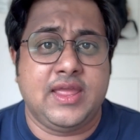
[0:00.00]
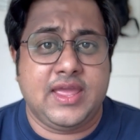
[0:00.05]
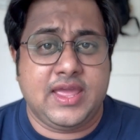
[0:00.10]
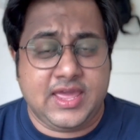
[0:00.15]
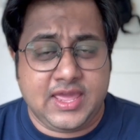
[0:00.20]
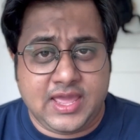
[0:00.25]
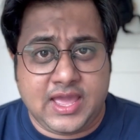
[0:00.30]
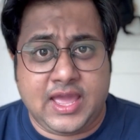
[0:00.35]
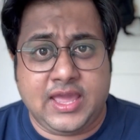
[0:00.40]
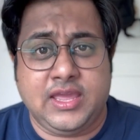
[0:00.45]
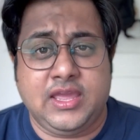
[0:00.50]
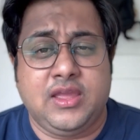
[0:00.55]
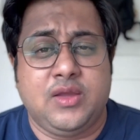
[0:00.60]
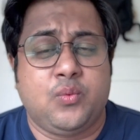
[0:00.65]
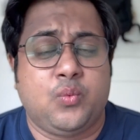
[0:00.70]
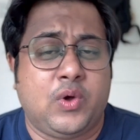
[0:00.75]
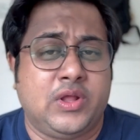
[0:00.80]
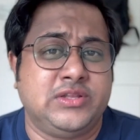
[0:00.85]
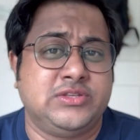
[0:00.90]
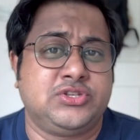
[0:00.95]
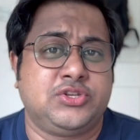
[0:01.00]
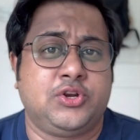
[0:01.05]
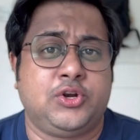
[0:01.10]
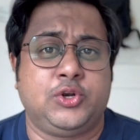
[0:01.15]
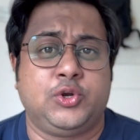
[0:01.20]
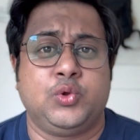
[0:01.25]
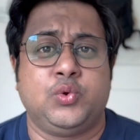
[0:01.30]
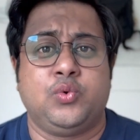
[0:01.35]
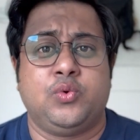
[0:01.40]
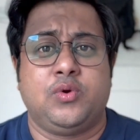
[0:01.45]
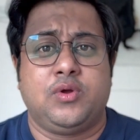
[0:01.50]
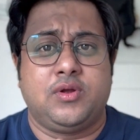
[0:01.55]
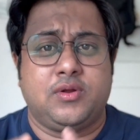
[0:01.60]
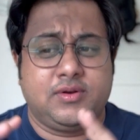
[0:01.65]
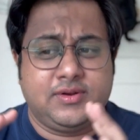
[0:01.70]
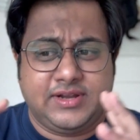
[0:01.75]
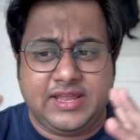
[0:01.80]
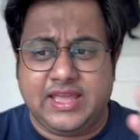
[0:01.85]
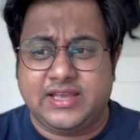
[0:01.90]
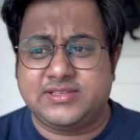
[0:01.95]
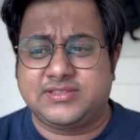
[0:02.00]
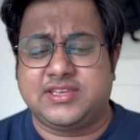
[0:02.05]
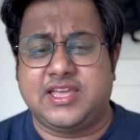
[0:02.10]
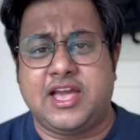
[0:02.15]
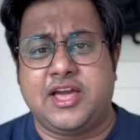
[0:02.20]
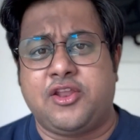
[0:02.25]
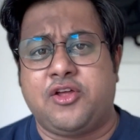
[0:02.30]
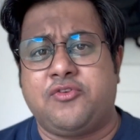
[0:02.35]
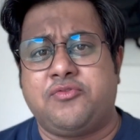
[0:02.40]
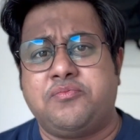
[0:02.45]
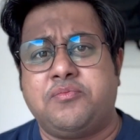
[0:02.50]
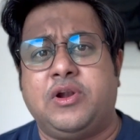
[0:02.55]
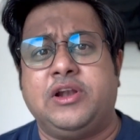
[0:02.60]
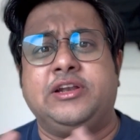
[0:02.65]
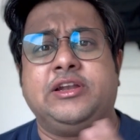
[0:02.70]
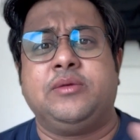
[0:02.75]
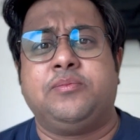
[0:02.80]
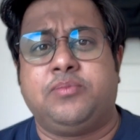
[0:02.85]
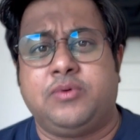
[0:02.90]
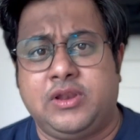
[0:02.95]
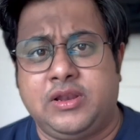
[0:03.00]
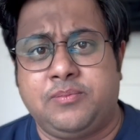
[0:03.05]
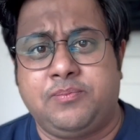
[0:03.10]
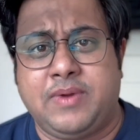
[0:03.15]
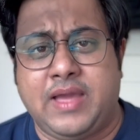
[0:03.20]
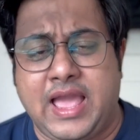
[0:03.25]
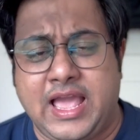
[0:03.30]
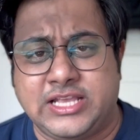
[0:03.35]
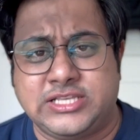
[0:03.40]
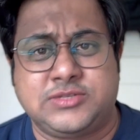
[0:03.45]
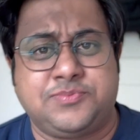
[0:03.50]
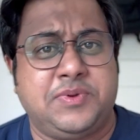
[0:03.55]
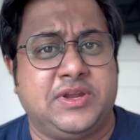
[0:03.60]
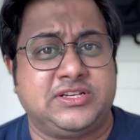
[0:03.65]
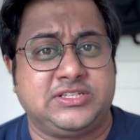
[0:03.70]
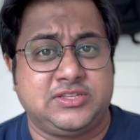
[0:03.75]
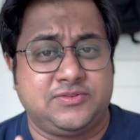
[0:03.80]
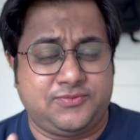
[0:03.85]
AI102 takes care of multiple aspects.